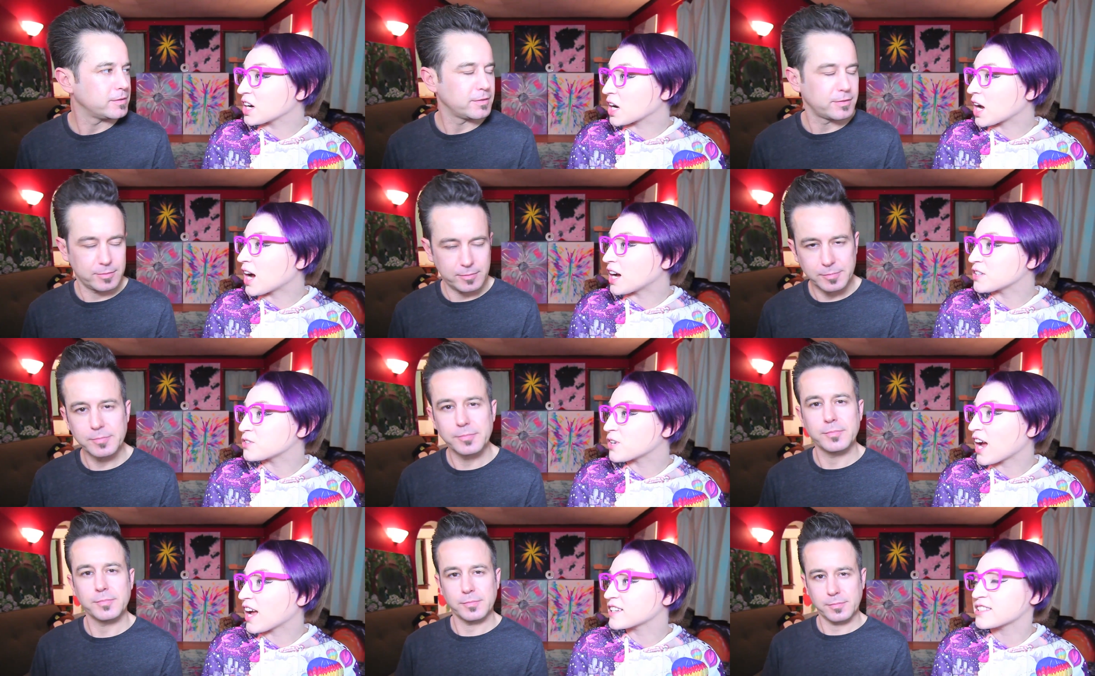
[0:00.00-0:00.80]
Speaker 1: her
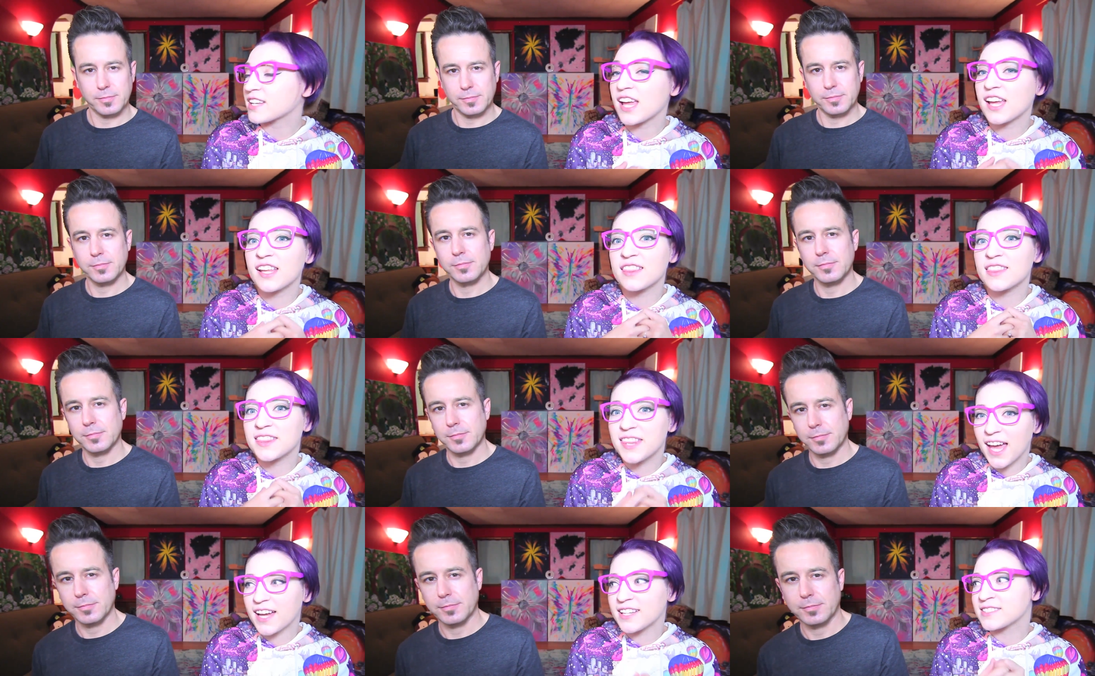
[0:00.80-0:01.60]
contract.
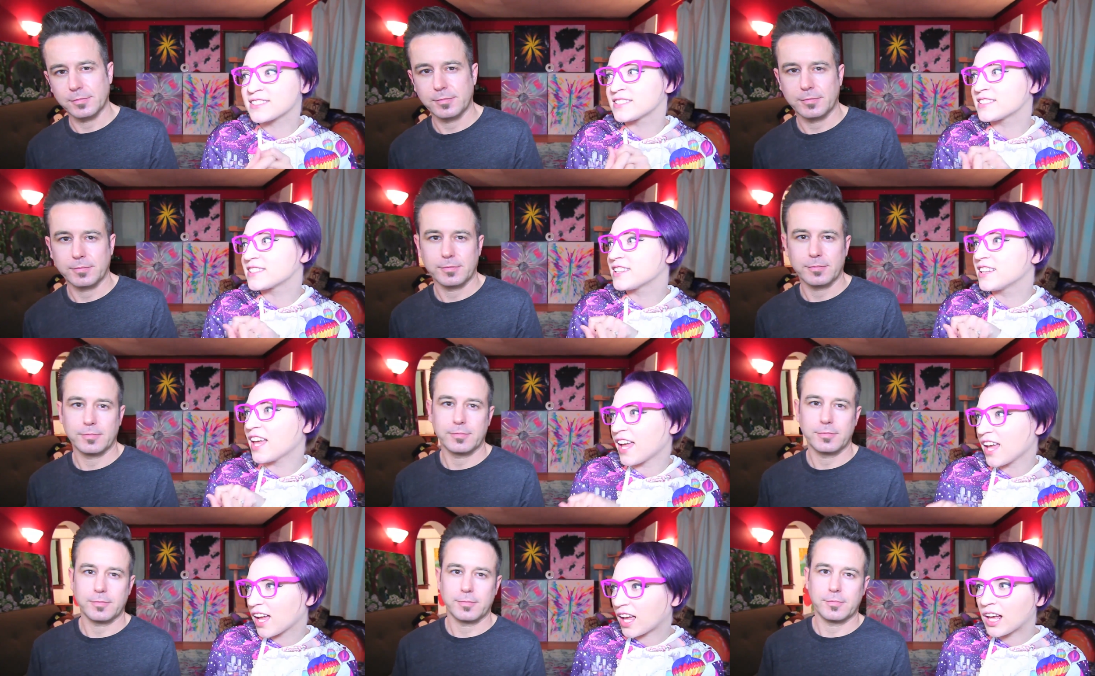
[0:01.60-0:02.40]
And that's
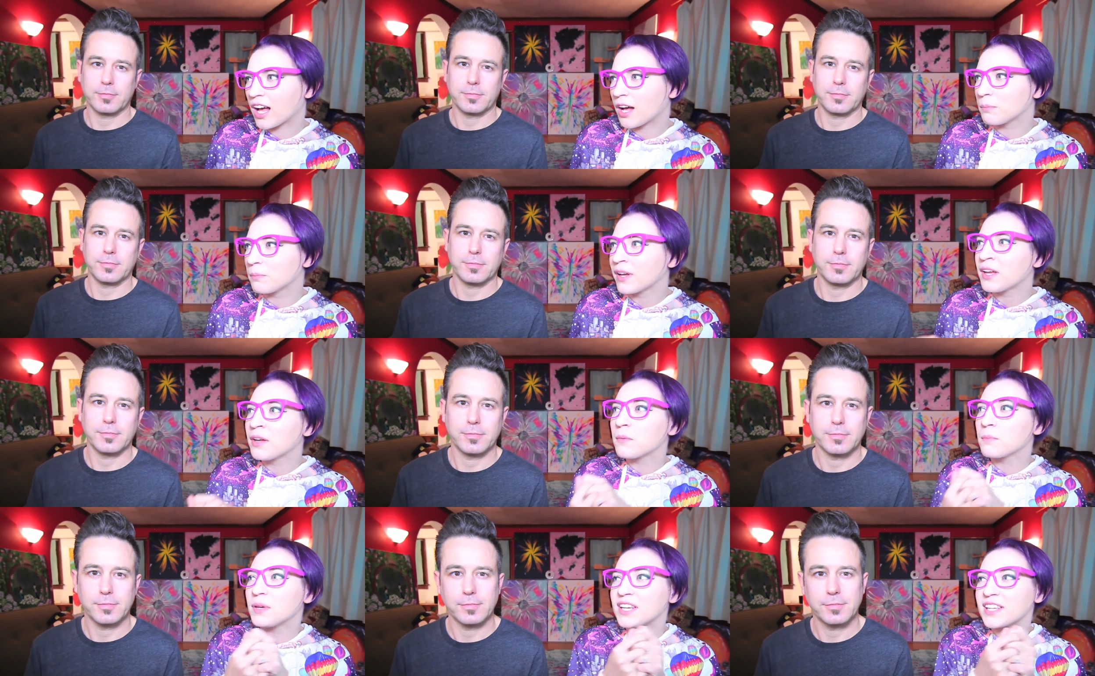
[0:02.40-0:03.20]
the hiccup
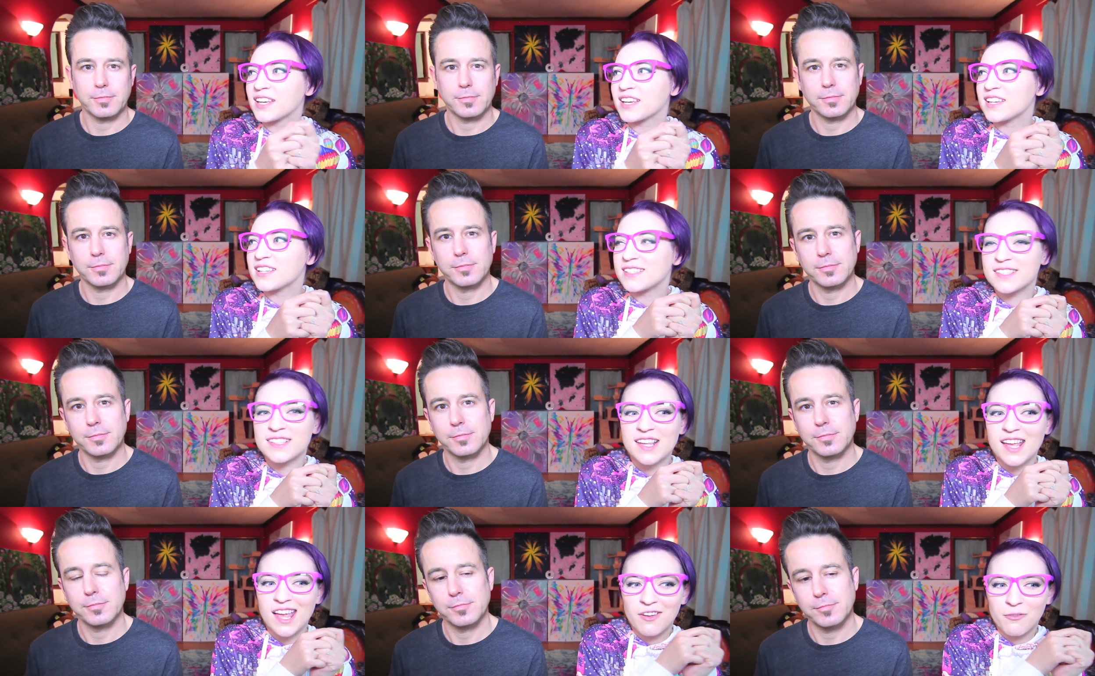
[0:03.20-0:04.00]

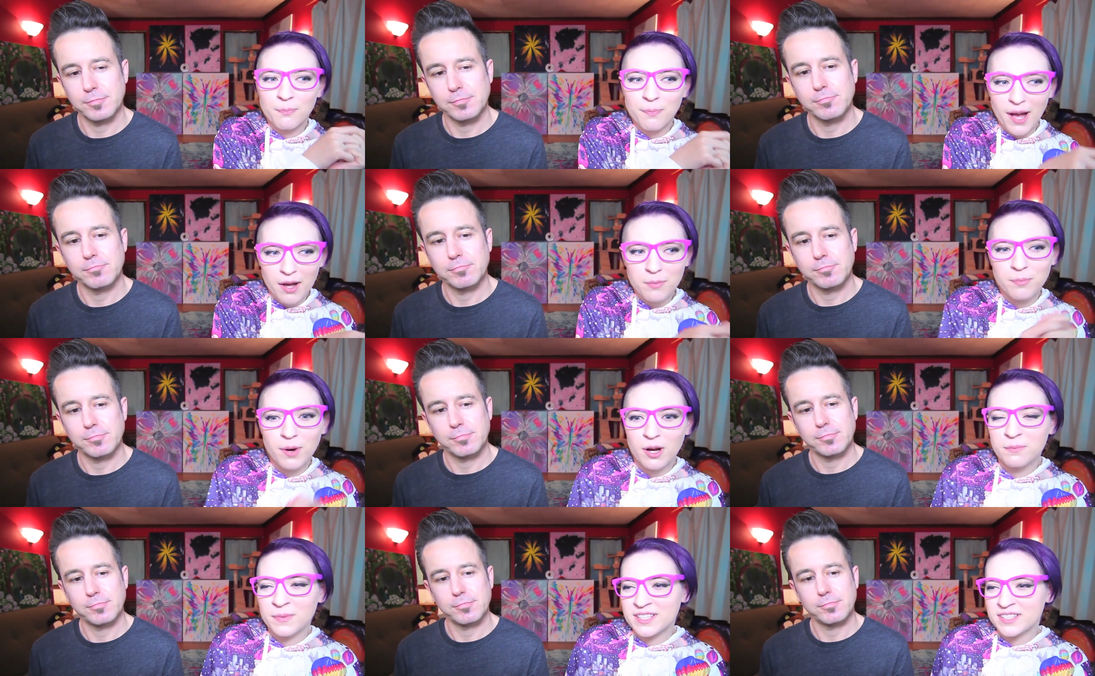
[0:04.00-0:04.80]
because if Park
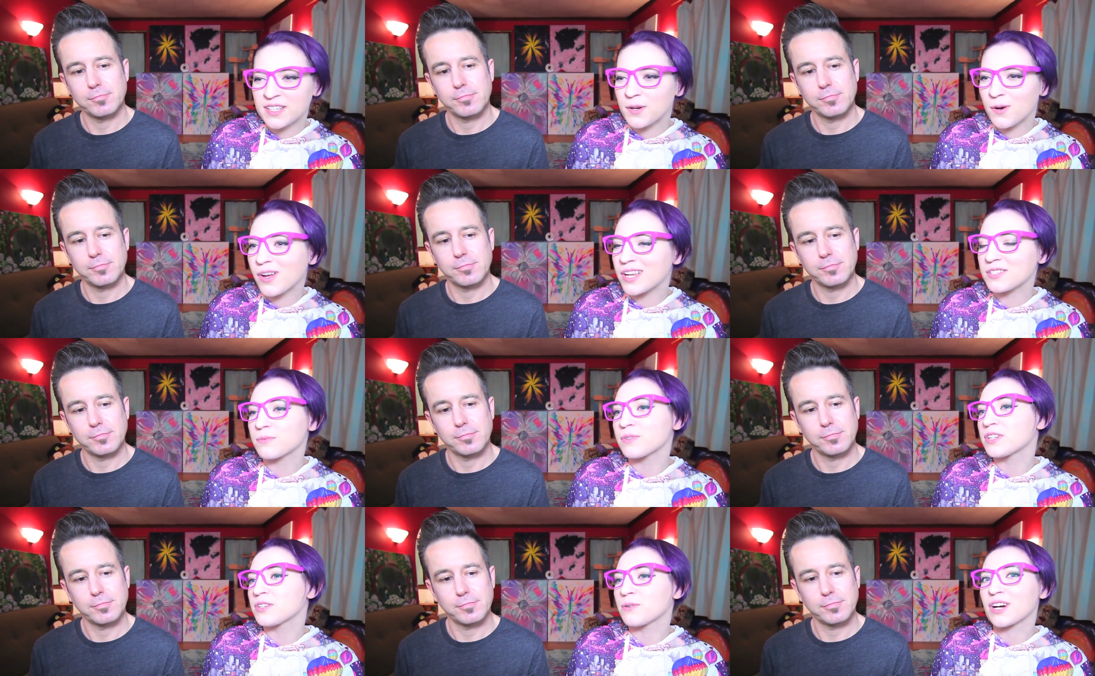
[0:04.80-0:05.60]
Bom isn't going
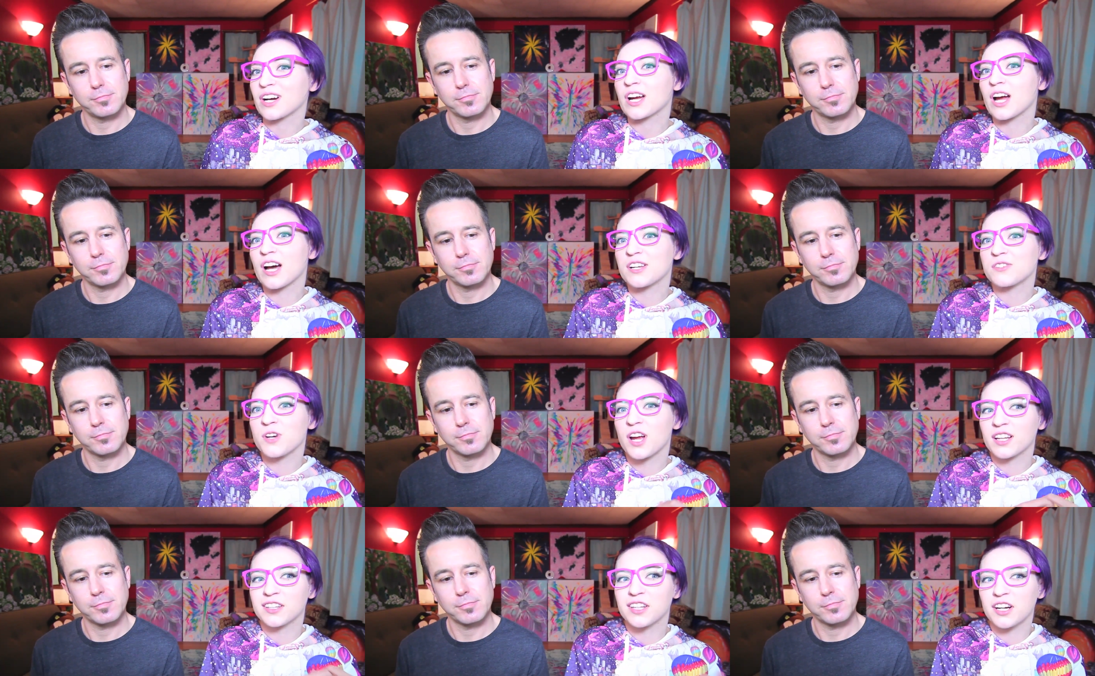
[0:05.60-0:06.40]
to renew her
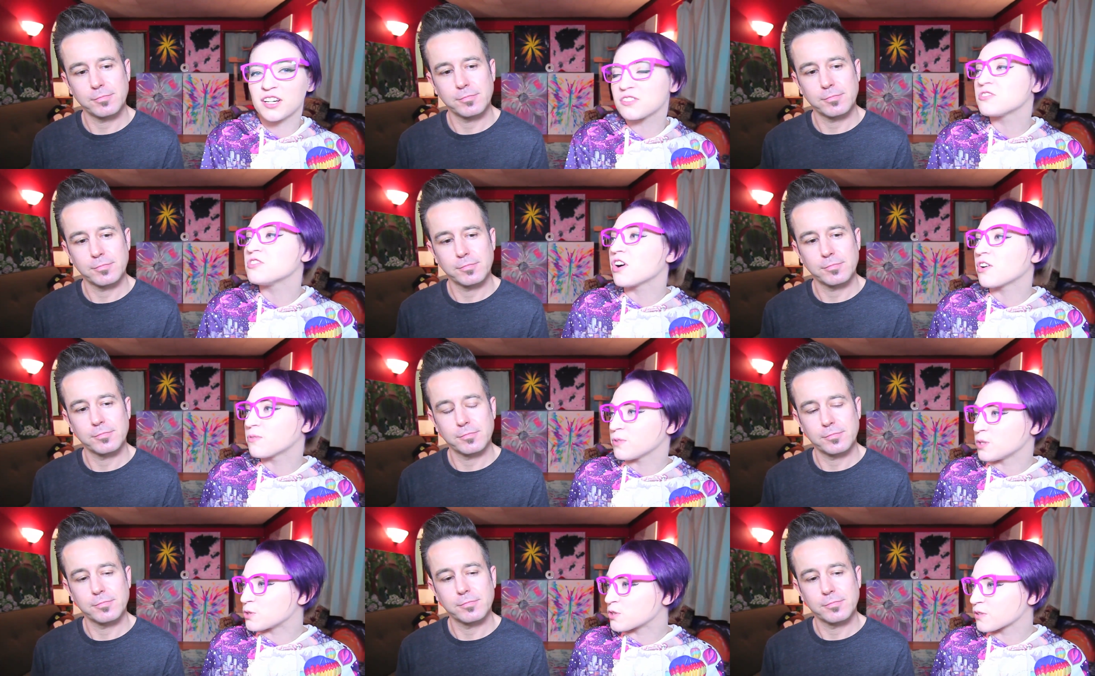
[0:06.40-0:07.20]
contract, there's
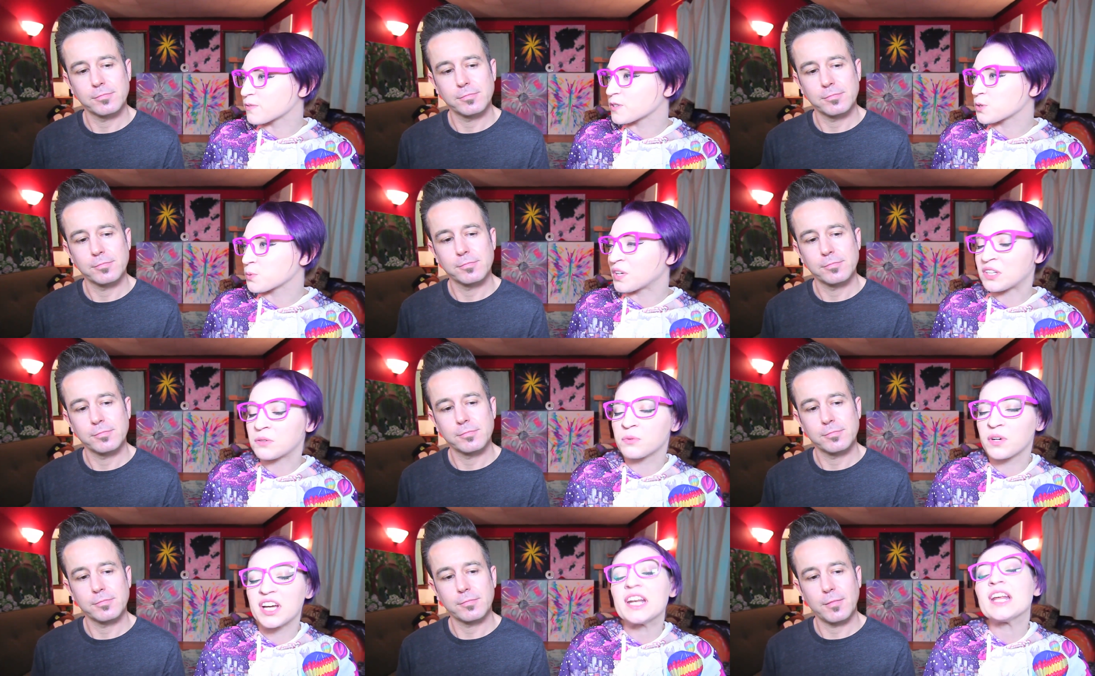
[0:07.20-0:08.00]
no future for
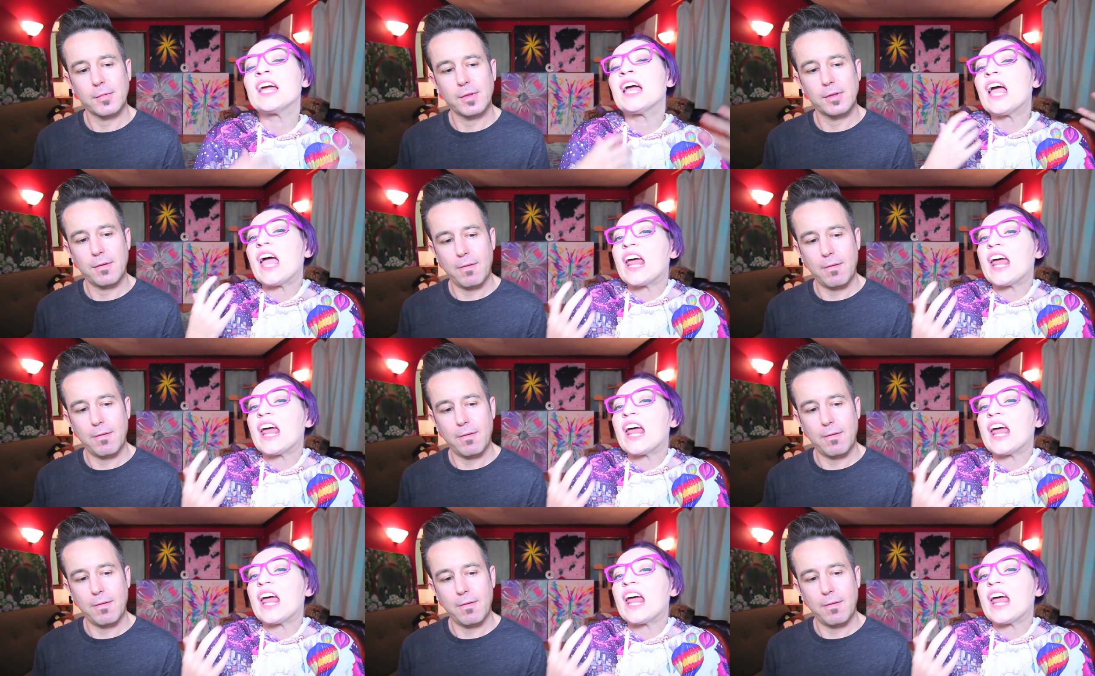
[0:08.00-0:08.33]
2NE1.